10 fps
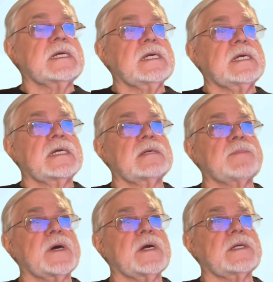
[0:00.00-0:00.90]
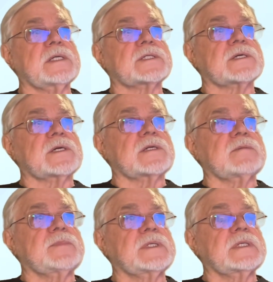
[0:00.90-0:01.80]
in part, is going to
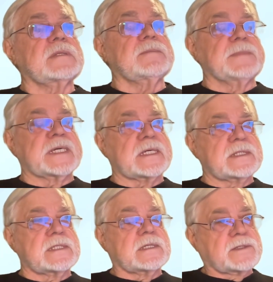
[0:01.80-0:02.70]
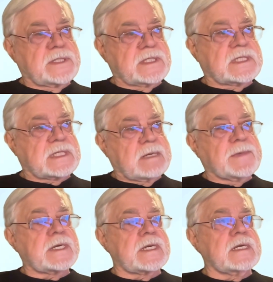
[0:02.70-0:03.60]
be because they're
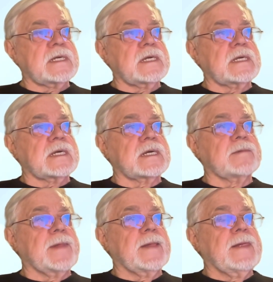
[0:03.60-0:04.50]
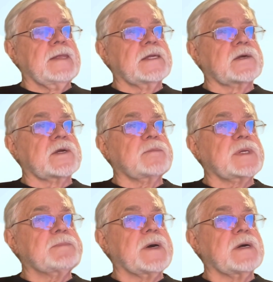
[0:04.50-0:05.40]
systemic. They're going to be
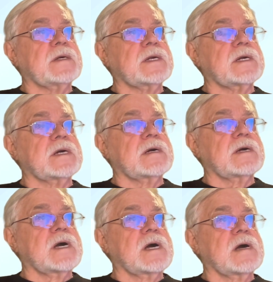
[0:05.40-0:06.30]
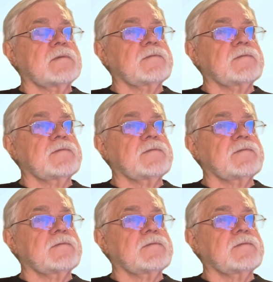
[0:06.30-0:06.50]
part about